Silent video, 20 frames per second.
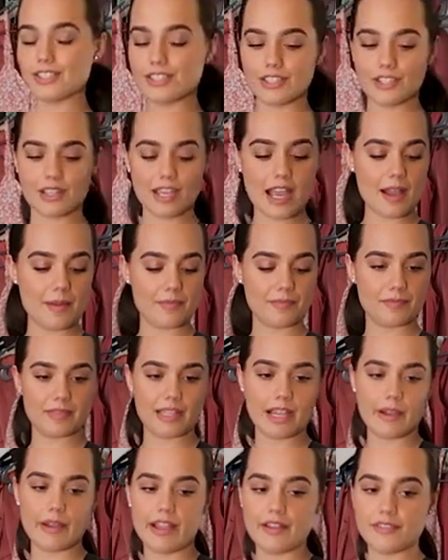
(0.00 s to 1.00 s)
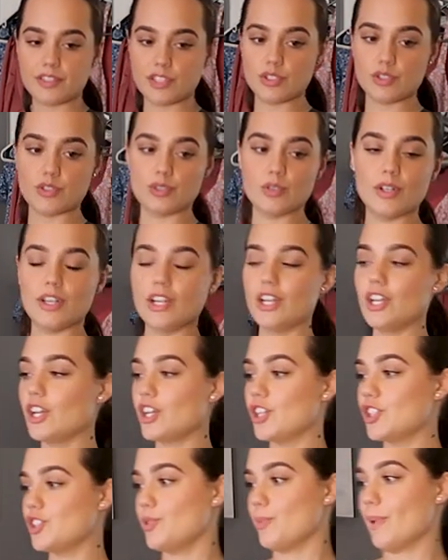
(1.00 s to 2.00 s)
So yeah, now I have to
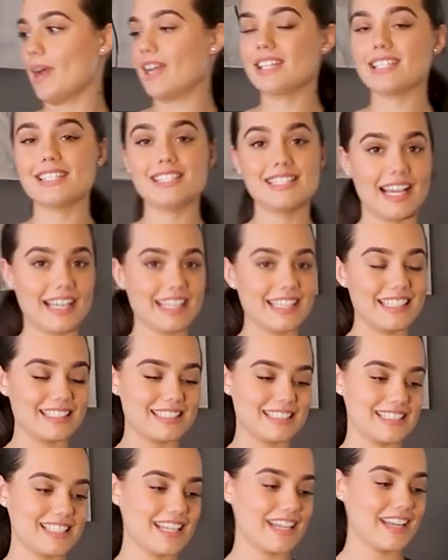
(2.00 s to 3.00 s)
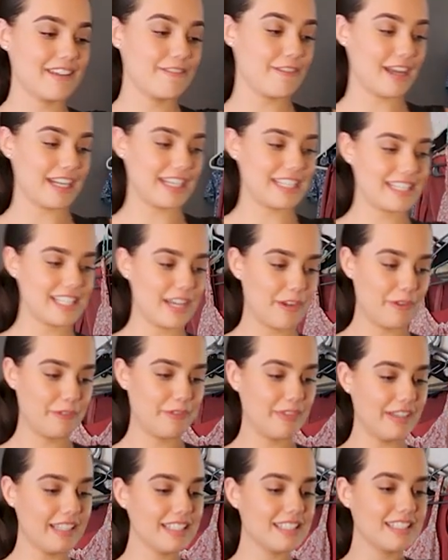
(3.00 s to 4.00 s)
do my second Venice
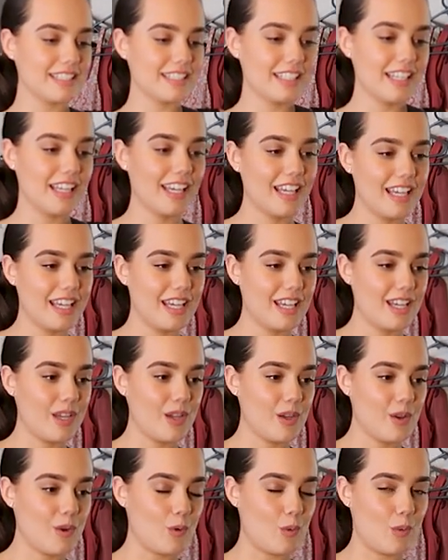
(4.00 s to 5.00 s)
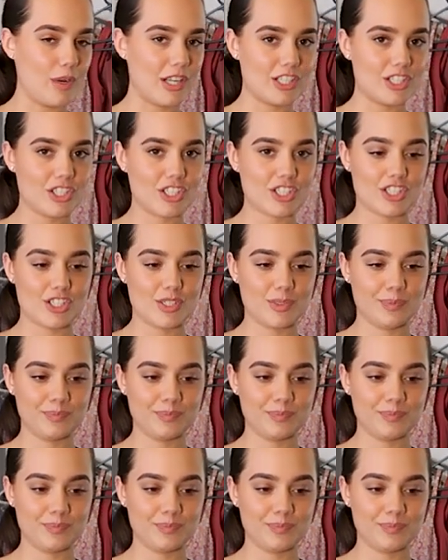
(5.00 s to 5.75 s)
outfit, which